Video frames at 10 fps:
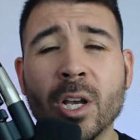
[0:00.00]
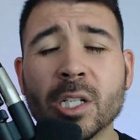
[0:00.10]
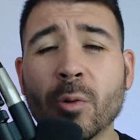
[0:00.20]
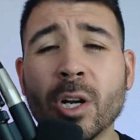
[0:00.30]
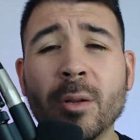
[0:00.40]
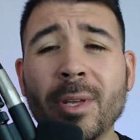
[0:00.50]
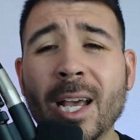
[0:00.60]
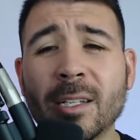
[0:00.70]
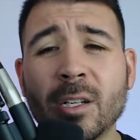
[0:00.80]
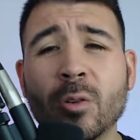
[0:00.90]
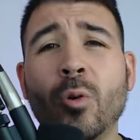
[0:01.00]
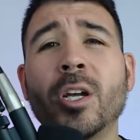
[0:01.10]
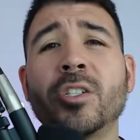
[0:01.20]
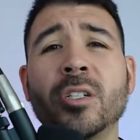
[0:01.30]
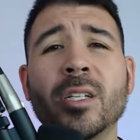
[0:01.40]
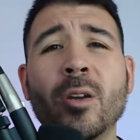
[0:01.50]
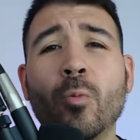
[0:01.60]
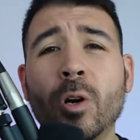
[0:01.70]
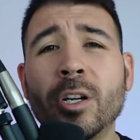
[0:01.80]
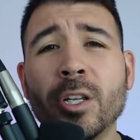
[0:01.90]
So we're going to be asking questions. Hey,
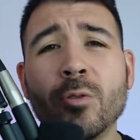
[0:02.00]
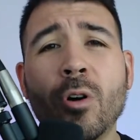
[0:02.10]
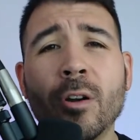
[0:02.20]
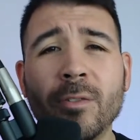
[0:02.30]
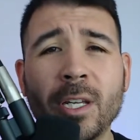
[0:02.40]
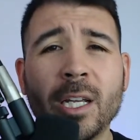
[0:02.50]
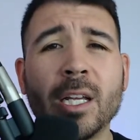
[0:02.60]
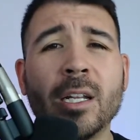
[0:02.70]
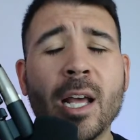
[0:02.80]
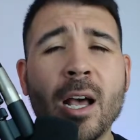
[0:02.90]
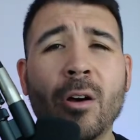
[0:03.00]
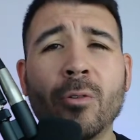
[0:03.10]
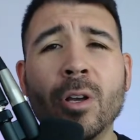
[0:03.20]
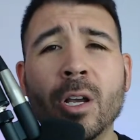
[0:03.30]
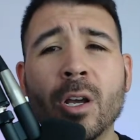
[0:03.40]
what are you RVing in now?